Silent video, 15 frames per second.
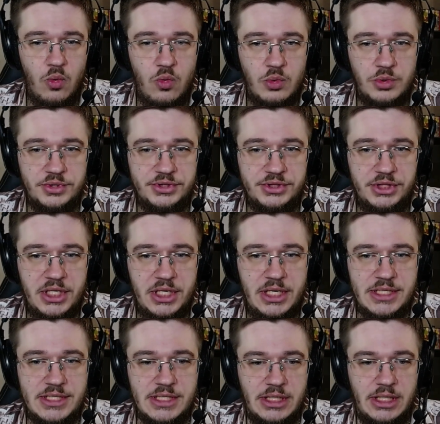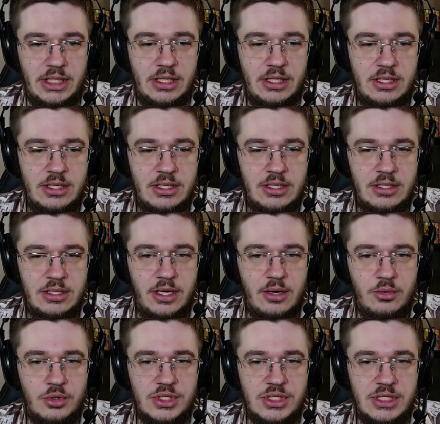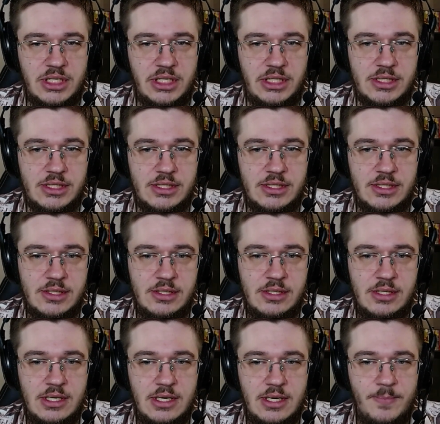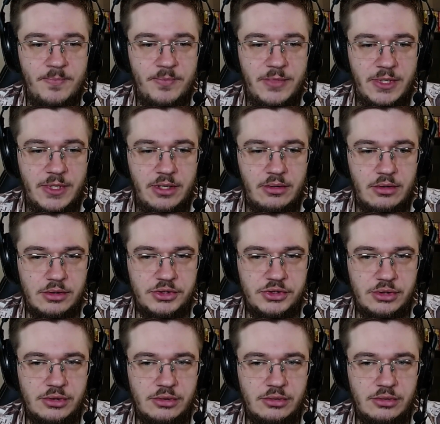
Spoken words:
seriously, that was nice. And also,